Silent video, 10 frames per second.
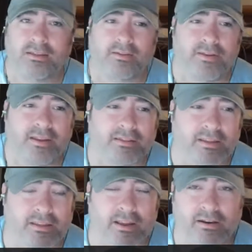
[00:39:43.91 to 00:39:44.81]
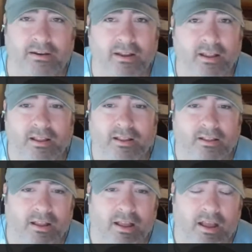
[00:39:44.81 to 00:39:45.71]
if he gets in there,
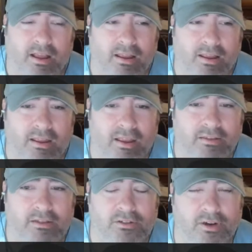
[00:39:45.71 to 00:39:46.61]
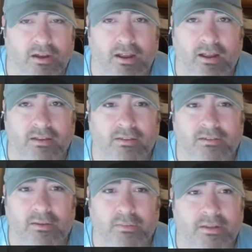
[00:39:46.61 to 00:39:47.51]
he's going to try knocking
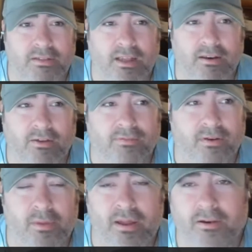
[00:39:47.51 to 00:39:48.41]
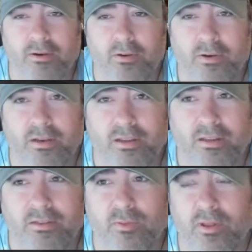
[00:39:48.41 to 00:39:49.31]
somebody's head off no matter who it
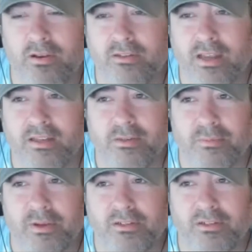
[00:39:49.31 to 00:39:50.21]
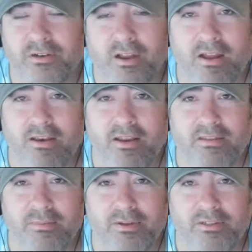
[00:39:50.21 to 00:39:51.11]
is, whether it's exhibition or
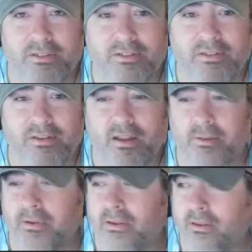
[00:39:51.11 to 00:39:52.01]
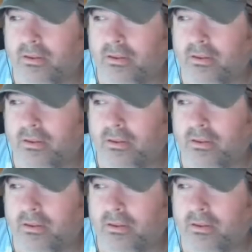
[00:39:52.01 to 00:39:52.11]
non-exhibition. I mean,